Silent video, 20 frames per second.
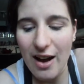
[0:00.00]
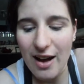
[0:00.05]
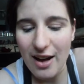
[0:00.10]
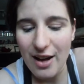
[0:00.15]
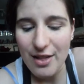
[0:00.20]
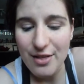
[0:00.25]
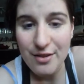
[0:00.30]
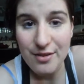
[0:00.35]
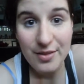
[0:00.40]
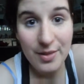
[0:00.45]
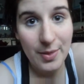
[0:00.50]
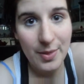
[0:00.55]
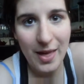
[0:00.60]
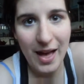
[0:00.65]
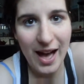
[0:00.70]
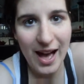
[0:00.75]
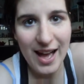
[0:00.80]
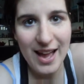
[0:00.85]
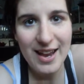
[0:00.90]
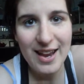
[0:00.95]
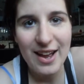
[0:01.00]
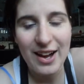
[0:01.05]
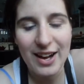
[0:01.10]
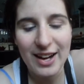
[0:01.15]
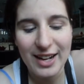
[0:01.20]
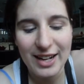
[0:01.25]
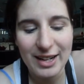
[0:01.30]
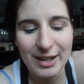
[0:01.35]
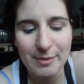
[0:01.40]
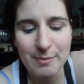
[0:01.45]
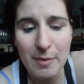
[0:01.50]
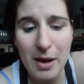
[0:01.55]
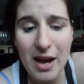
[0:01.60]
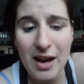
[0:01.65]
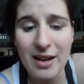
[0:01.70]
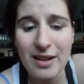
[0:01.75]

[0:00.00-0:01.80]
other than that, um,